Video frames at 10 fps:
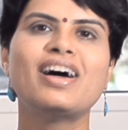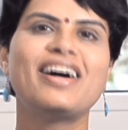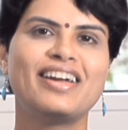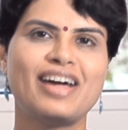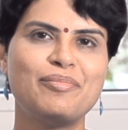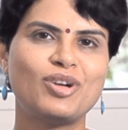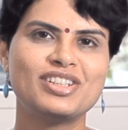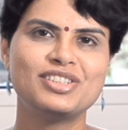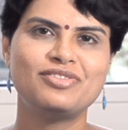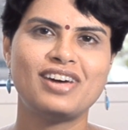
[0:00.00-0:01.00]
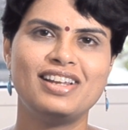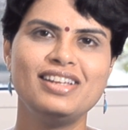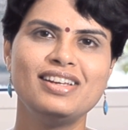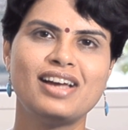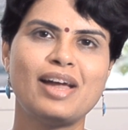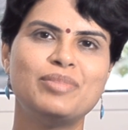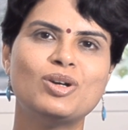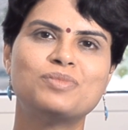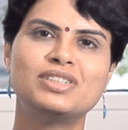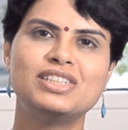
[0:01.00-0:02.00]
Hi, I'm Dr. Shefali. I'm
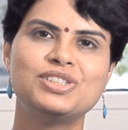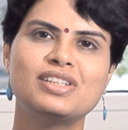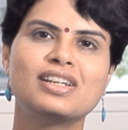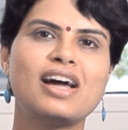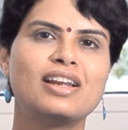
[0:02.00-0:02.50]
the obstetrician and